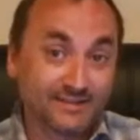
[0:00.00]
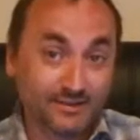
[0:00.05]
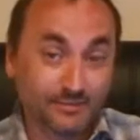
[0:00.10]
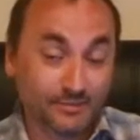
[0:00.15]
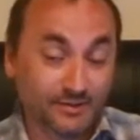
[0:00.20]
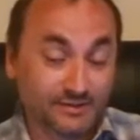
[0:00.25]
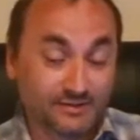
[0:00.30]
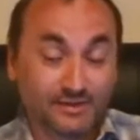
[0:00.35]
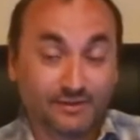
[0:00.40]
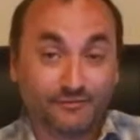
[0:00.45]
some of
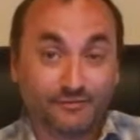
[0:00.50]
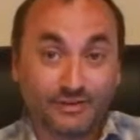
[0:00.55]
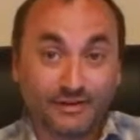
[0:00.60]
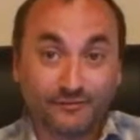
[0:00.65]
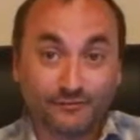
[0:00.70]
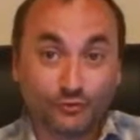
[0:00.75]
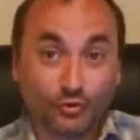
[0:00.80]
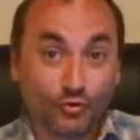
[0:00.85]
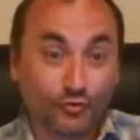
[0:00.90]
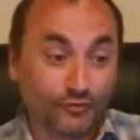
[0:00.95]
the stuff
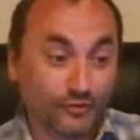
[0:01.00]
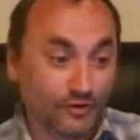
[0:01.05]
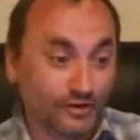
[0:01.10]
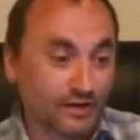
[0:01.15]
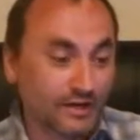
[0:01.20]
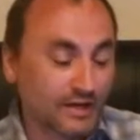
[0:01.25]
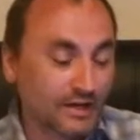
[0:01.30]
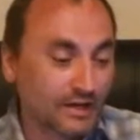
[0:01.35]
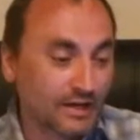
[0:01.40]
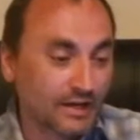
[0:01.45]
left over,
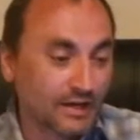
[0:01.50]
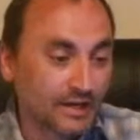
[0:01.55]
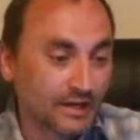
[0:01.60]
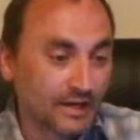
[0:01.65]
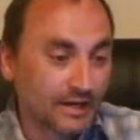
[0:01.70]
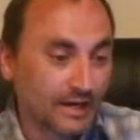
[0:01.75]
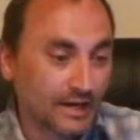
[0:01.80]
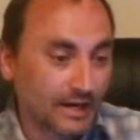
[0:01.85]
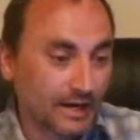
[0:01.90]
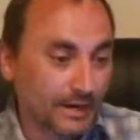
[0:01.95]

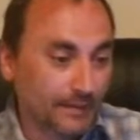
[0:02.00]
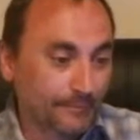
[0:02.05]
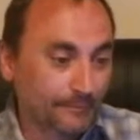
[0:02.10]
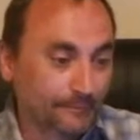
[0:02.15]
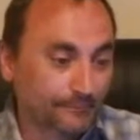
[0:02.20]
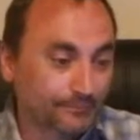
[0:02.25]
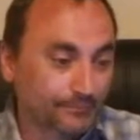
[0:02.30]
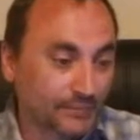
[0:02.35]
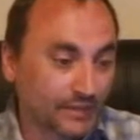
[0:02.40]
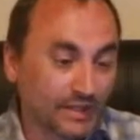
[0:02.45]

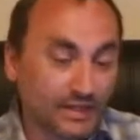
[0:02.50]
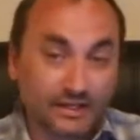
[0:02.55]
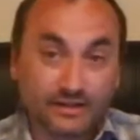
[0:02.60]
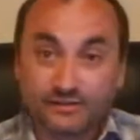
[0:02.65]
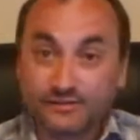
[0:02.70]
and